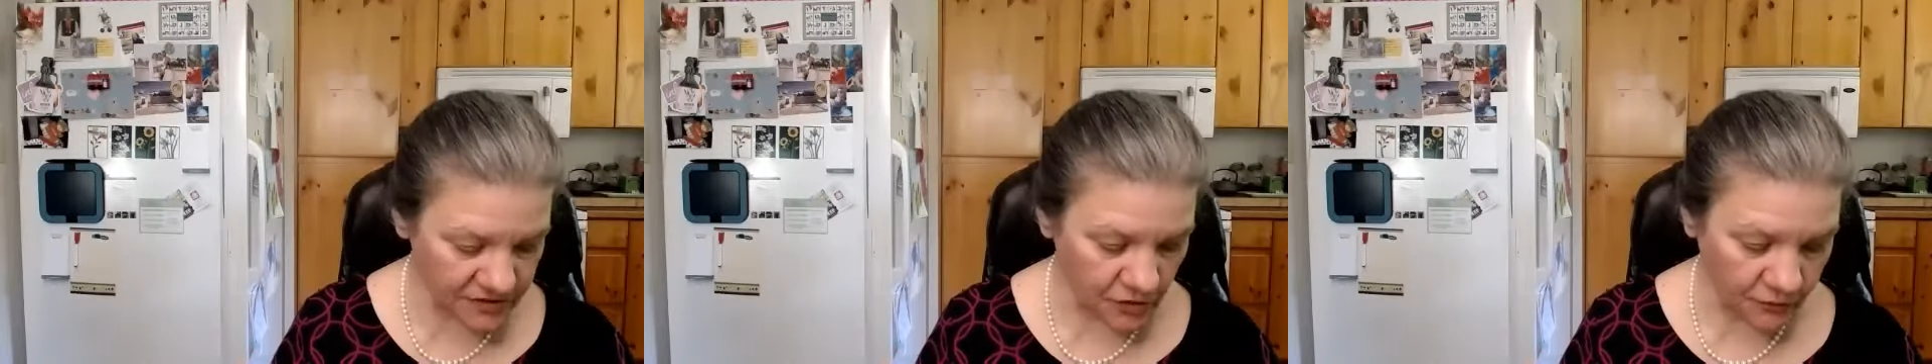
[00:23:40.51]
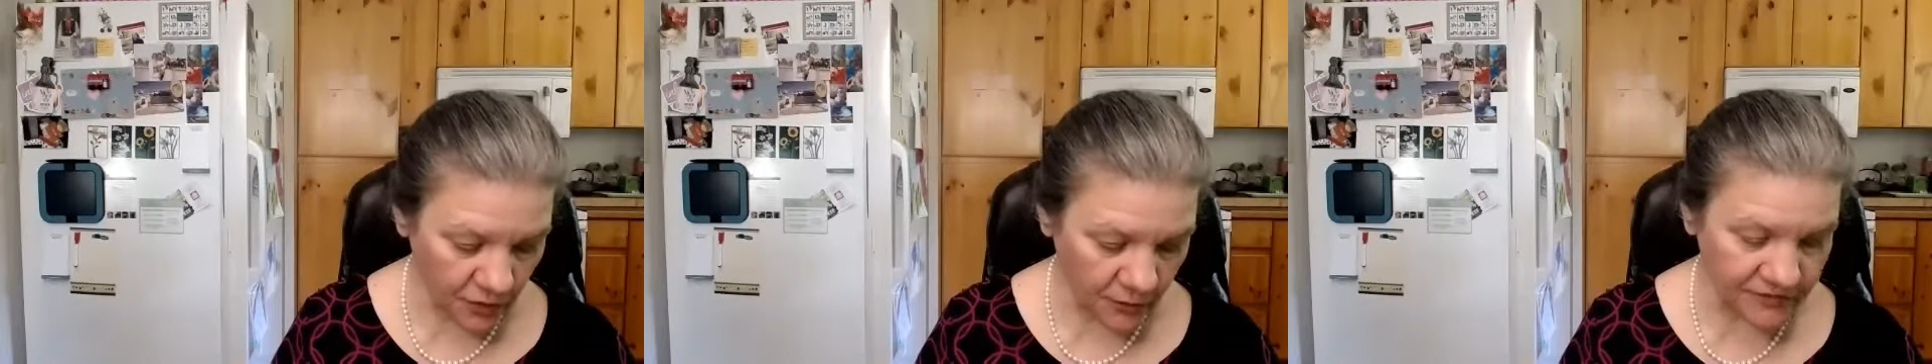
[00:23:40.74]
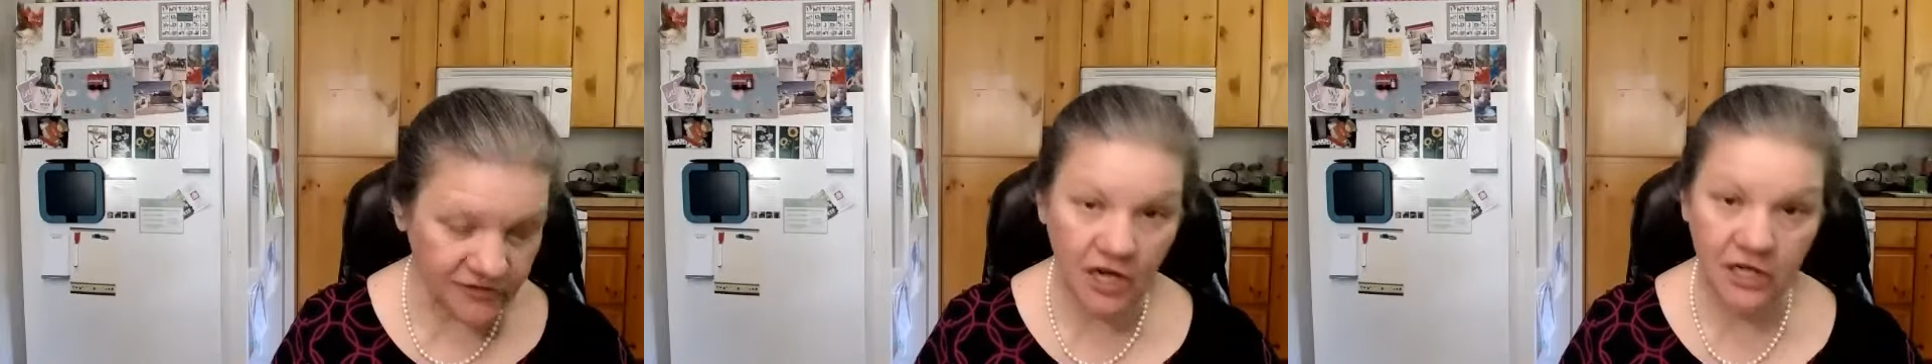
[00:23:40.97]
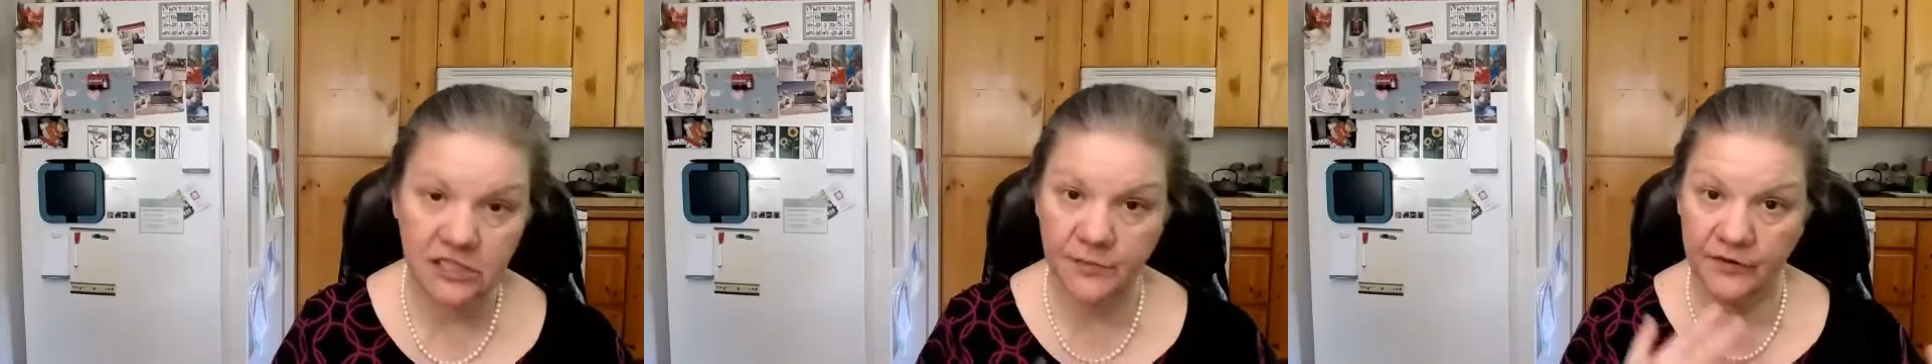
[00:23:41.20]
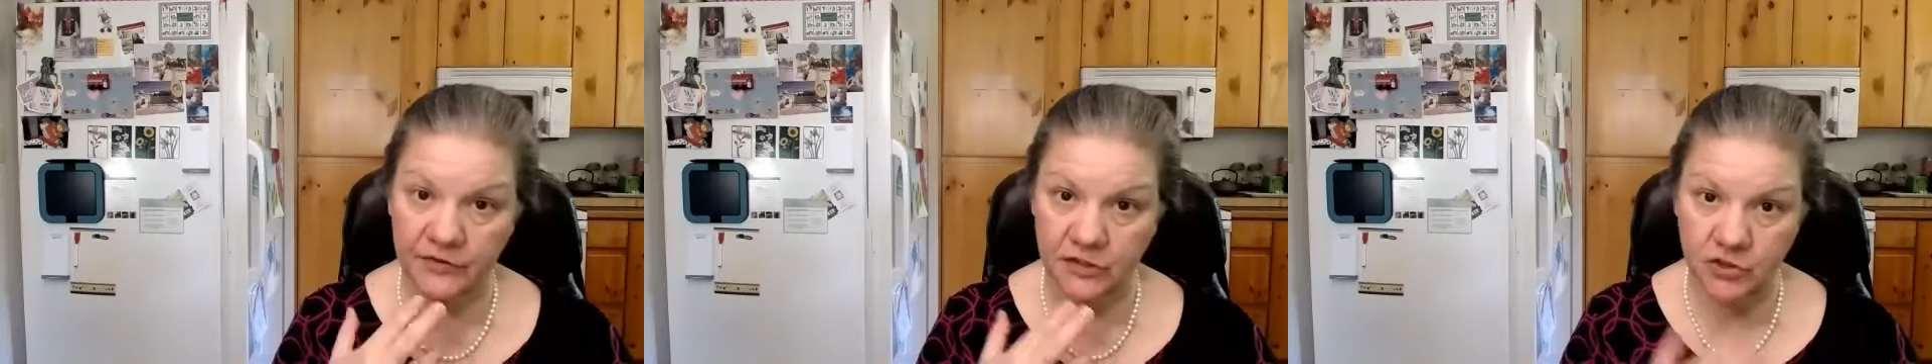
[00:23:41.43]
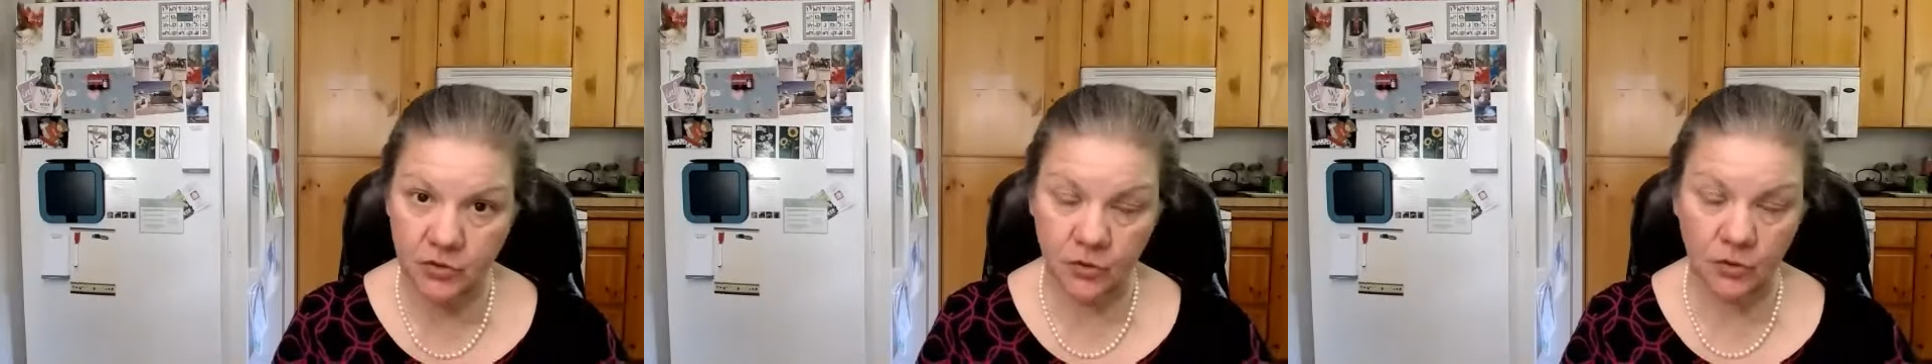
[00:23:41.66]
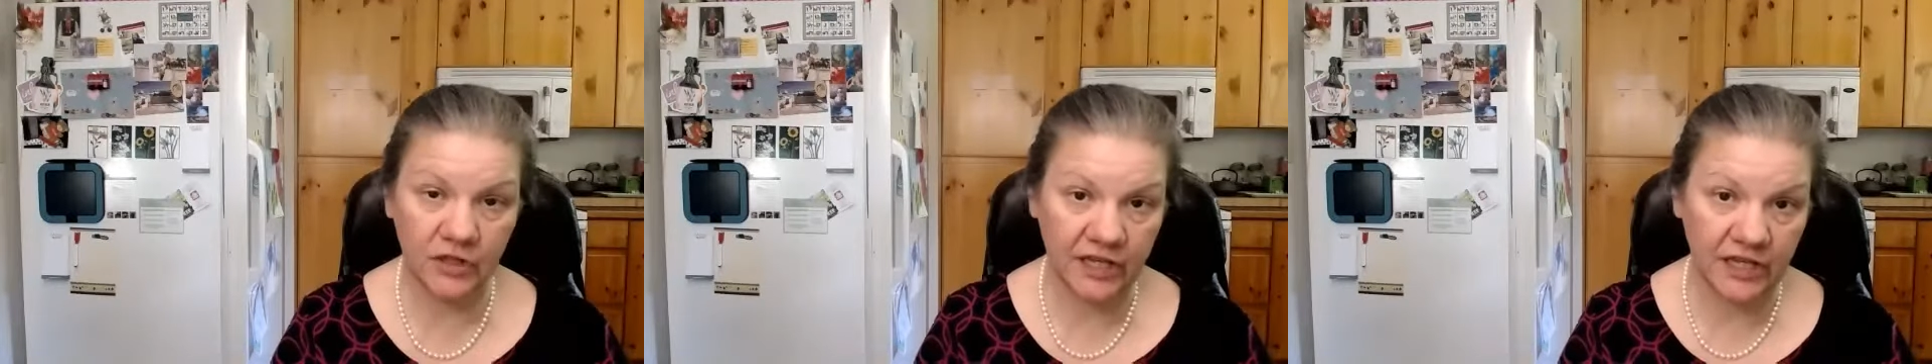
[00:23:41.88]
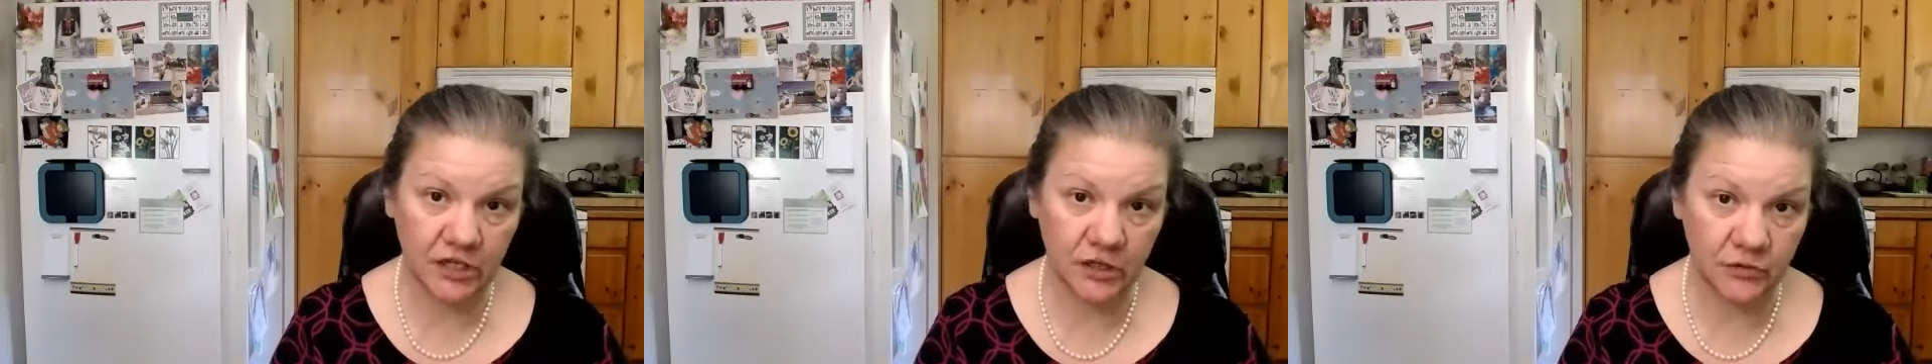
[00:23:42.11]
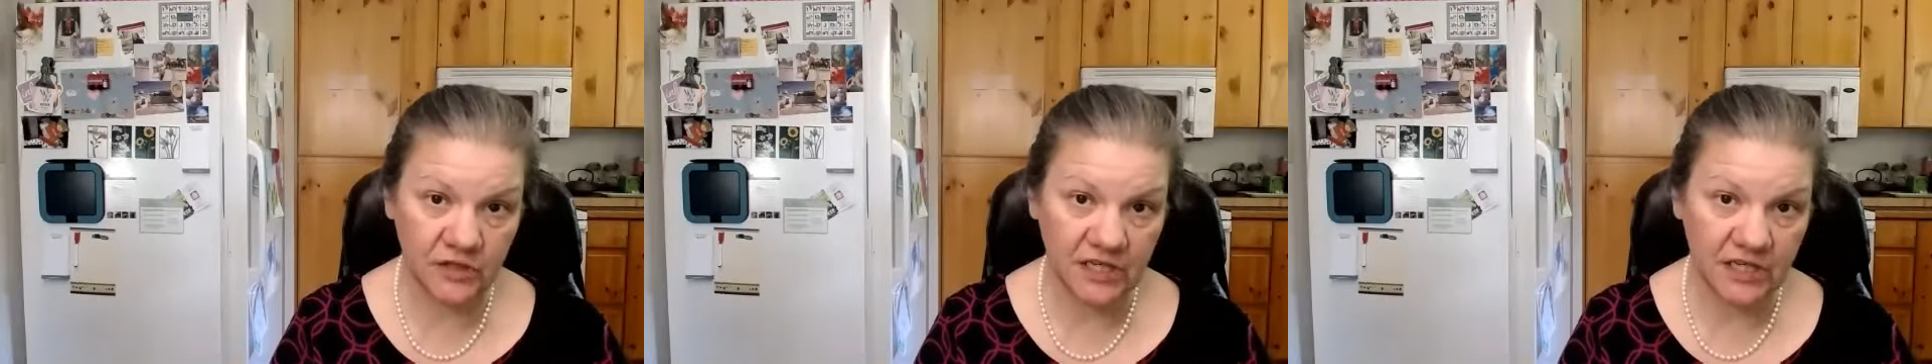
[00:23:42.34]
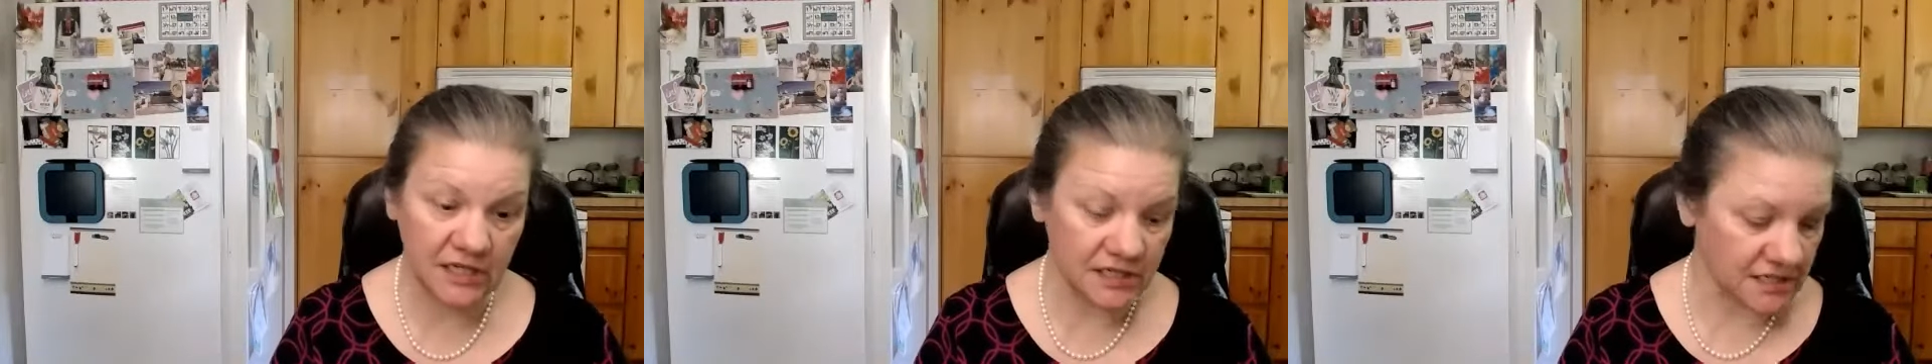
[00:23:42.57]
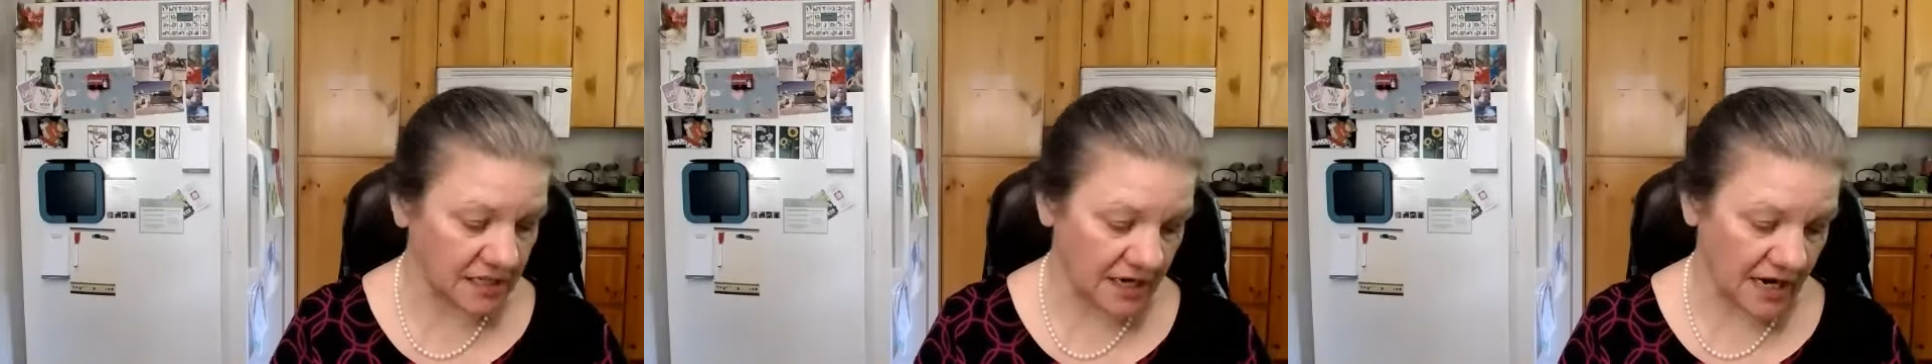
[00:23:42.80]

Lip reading: So far we talked about the toolkit you need.